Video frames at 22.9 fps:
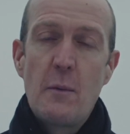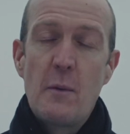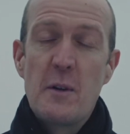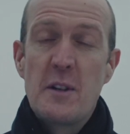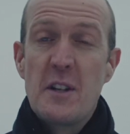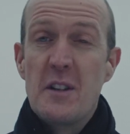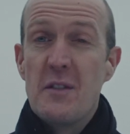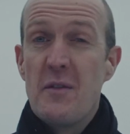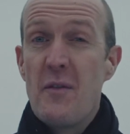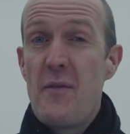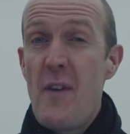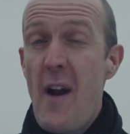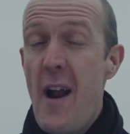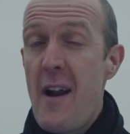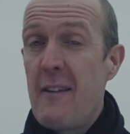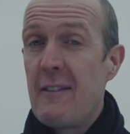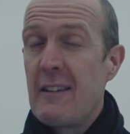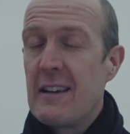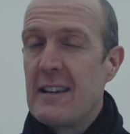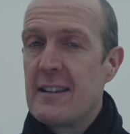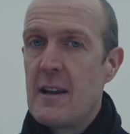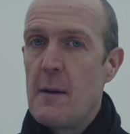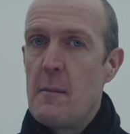which is
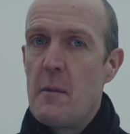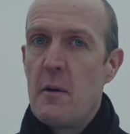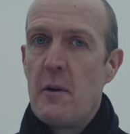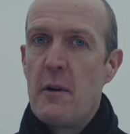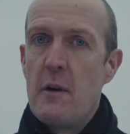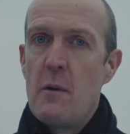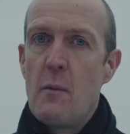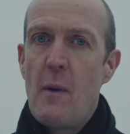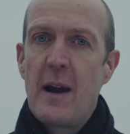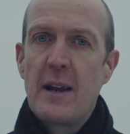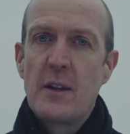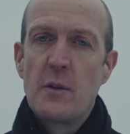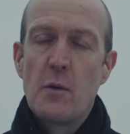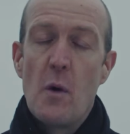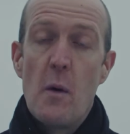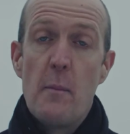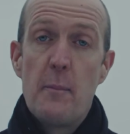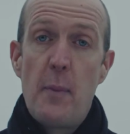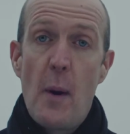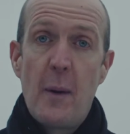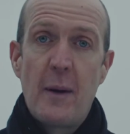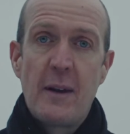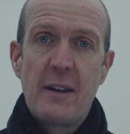very similar in weight to a
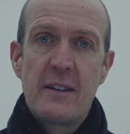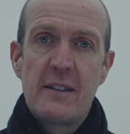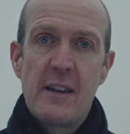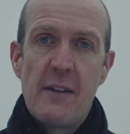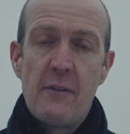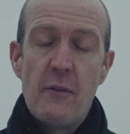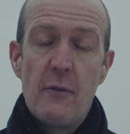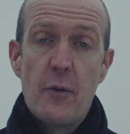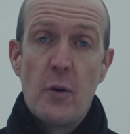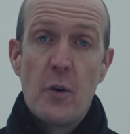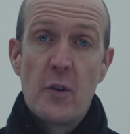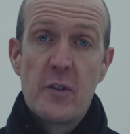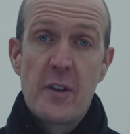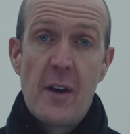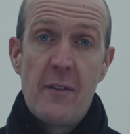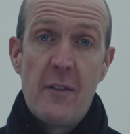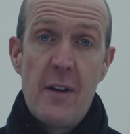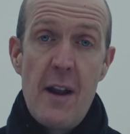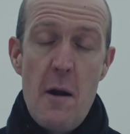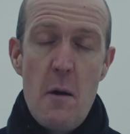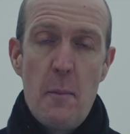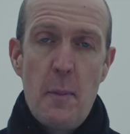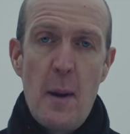Boeing 747
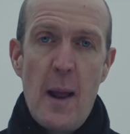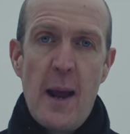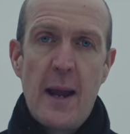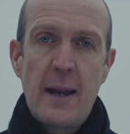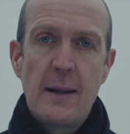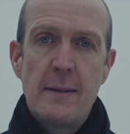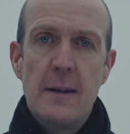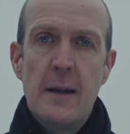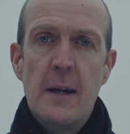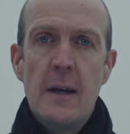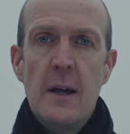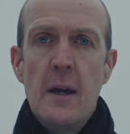aeroplane.